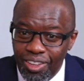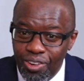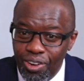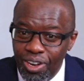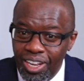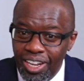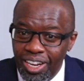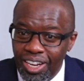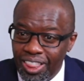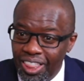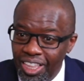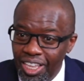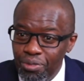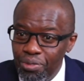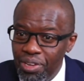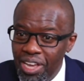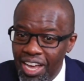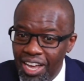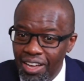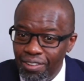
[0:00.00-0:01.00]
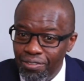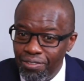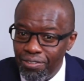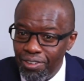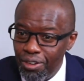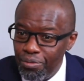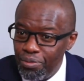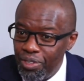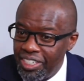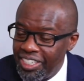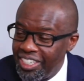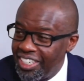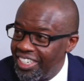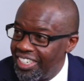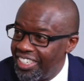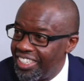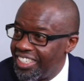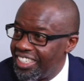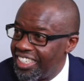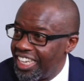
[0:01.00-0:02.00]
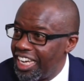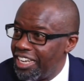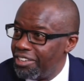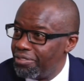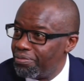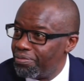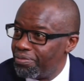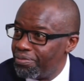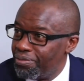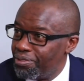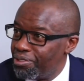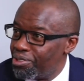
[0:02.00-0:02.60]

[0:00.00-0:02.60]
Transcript: only thing we have limited is time.